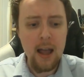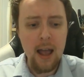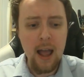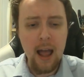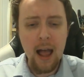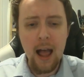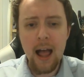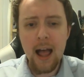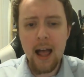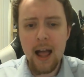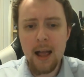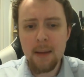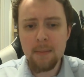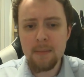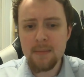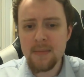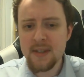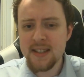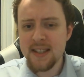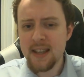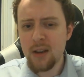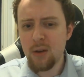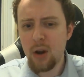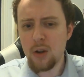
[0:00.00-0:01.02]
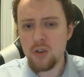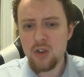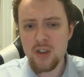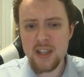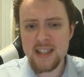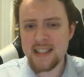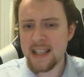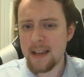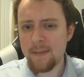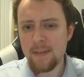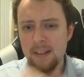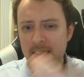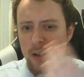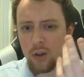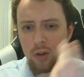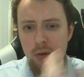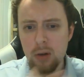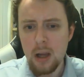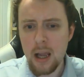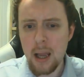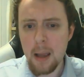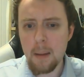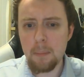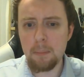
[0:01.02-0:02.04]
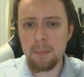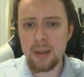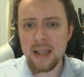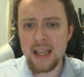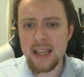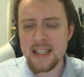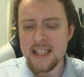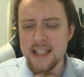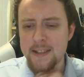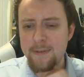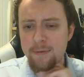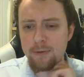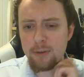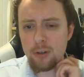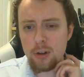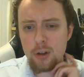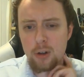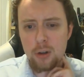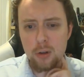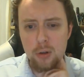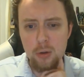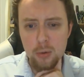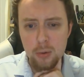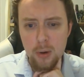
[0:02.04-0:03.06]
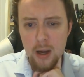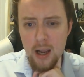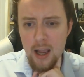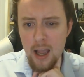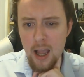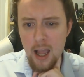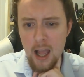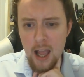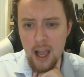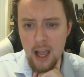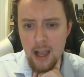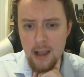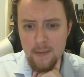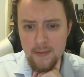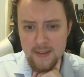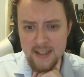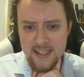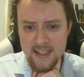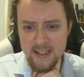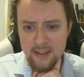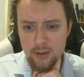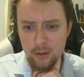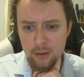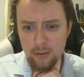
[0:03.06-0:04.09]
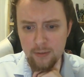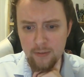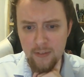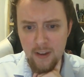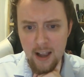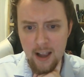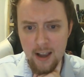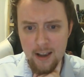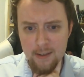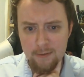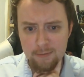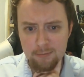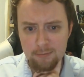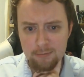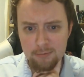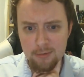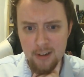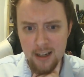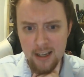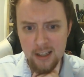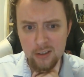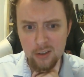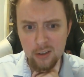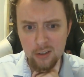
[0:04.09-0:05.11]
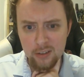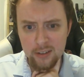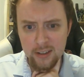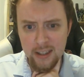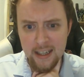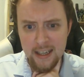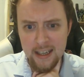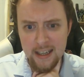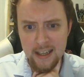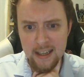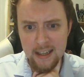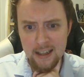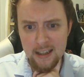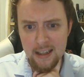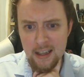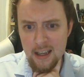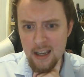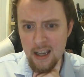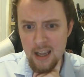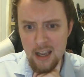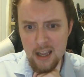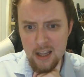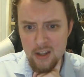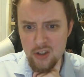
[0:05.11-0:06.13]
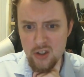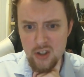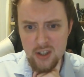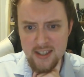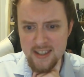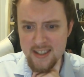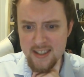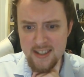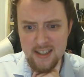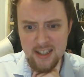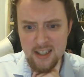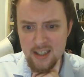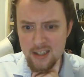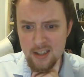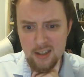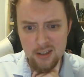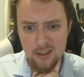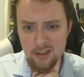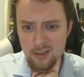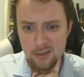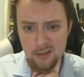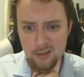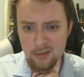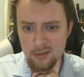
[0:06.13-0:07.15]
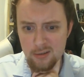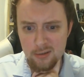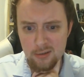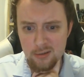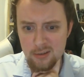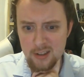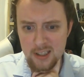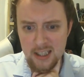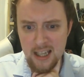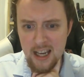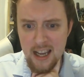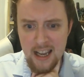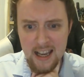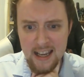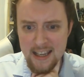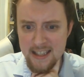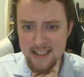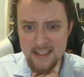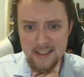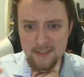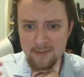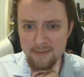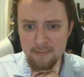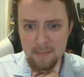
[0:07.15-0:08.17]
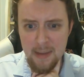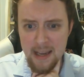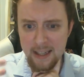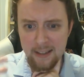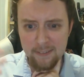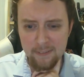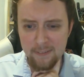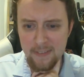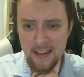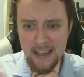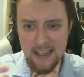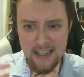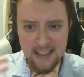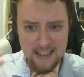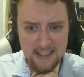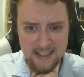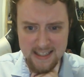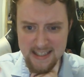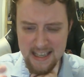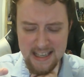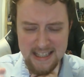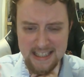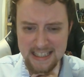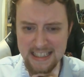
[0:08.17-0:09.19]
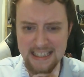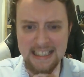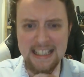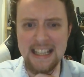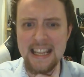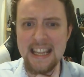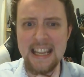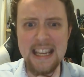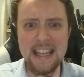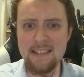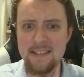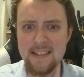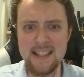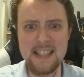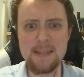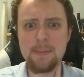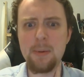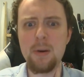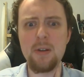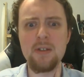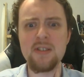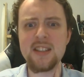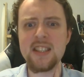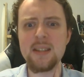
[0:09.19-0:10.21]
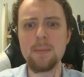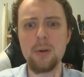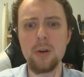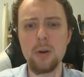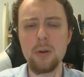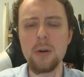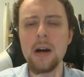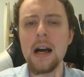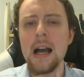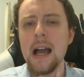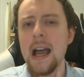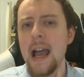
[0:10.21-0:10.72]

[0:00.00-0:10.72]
So I'll just have a little blitz through the stuff that I've written on here, just to kind of make things as clear as possible.